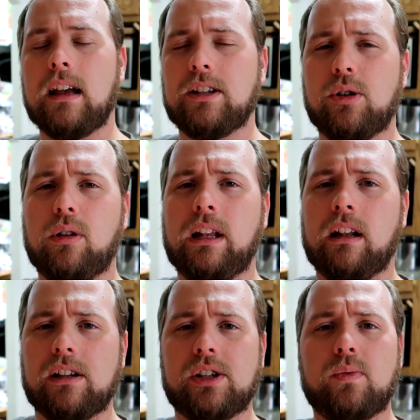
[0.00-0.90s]
It's certainly
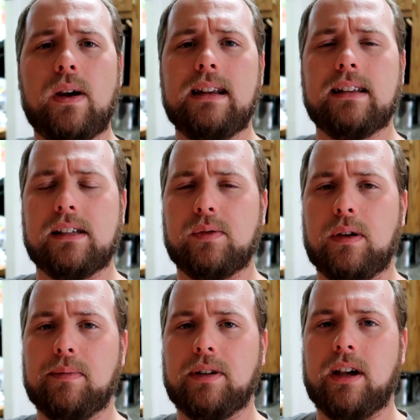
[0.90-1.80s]
not as sweet as a
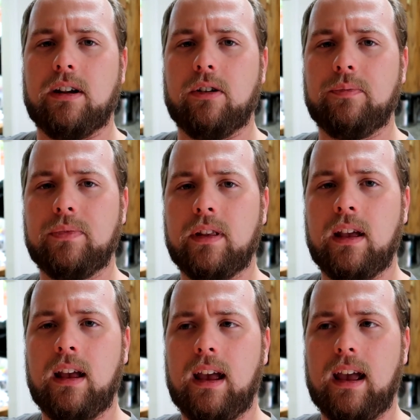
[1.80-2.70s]
sweet potato,
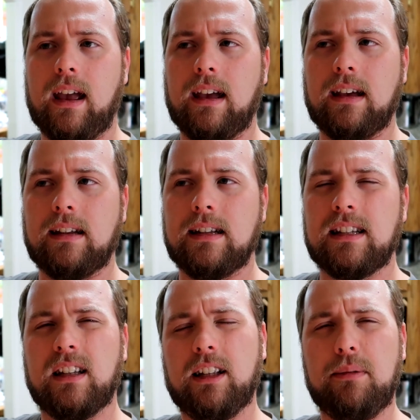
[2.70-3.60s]
and
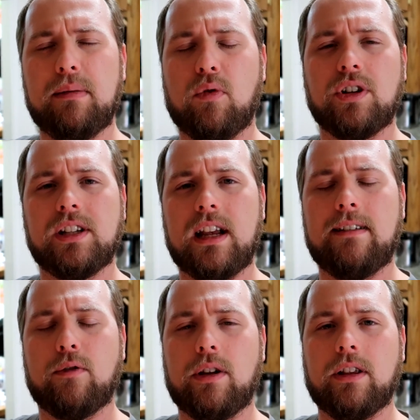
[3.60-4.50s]
it's a little bit more
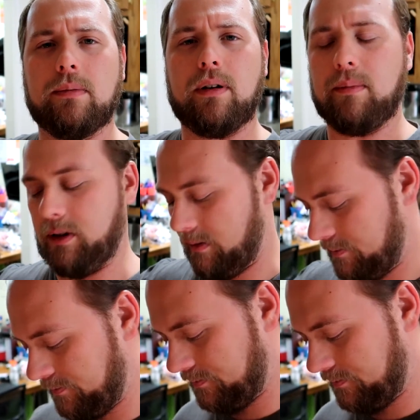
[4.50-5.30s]
savory than a pumpkin.